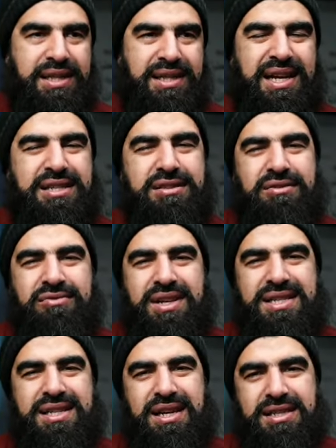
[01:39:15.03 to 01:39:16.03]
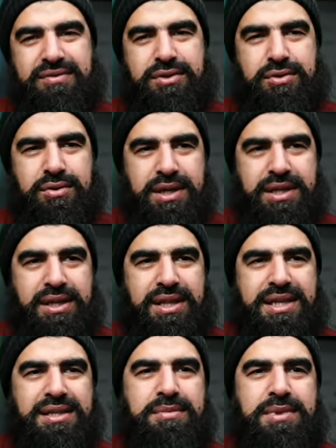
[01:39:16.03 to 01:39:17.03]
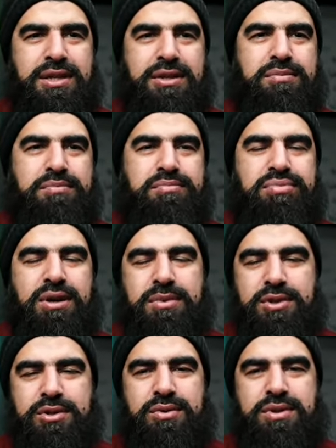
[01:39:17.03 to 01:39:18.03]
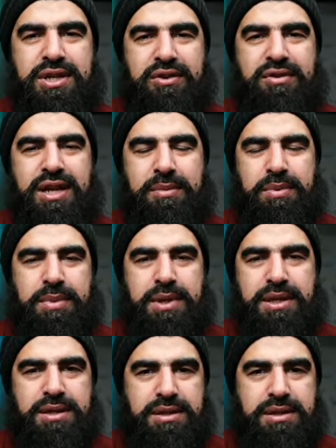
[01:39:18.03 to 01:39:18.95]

That's not really science of Usul Hadith. That's something you can probably do with general lay public.